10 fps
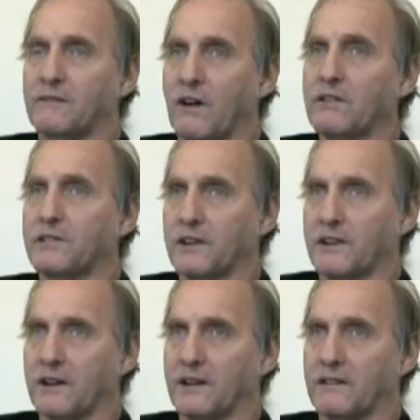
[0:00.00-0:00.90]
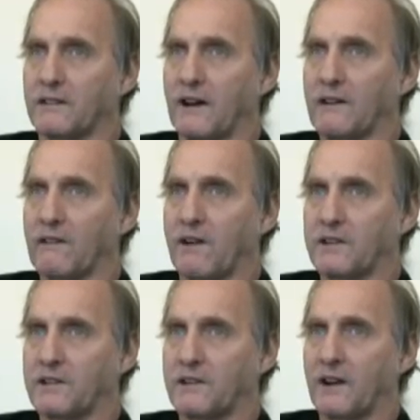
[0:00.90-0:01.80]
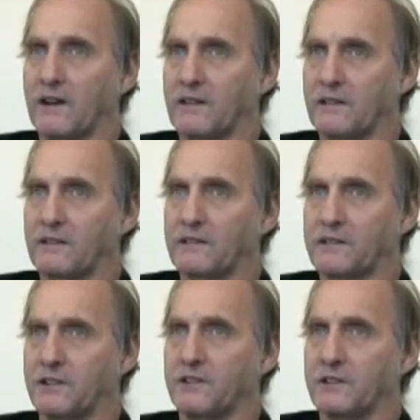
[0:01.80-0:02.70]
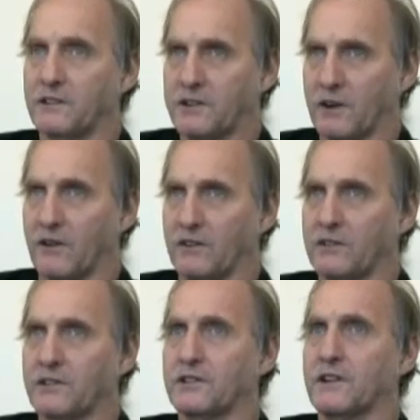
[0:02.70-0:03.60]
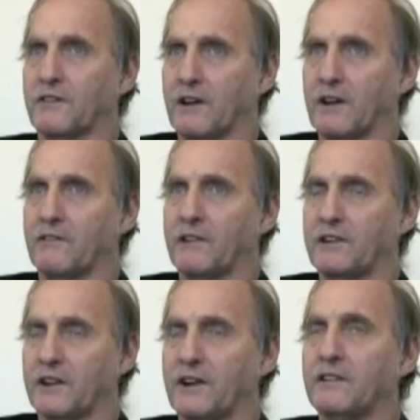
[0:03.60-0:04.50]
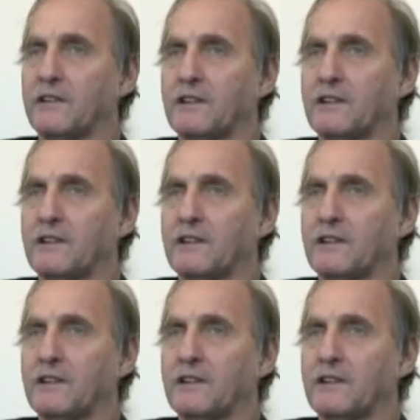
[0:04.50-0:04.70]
Mostly, I watch certain shows and stuff that I appreciate.